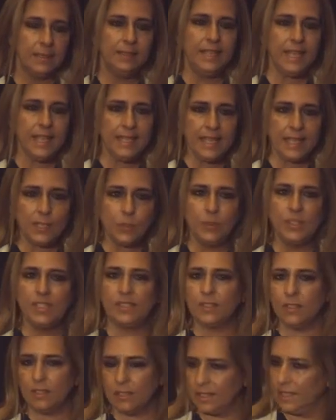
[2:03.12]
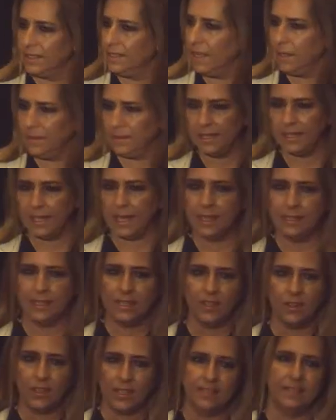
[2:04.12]
The day that we started, I think
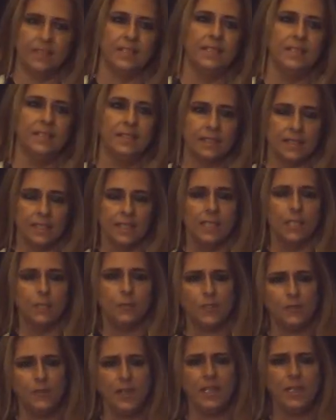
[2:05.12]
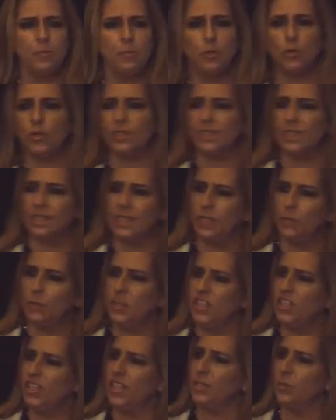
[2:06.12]
early 90s, it was very important in
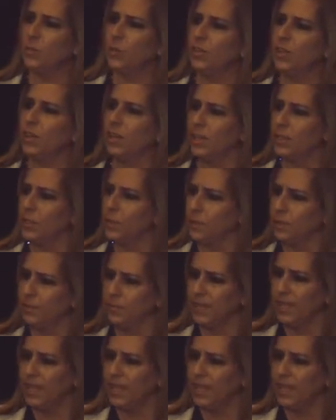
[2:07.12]
which network are you.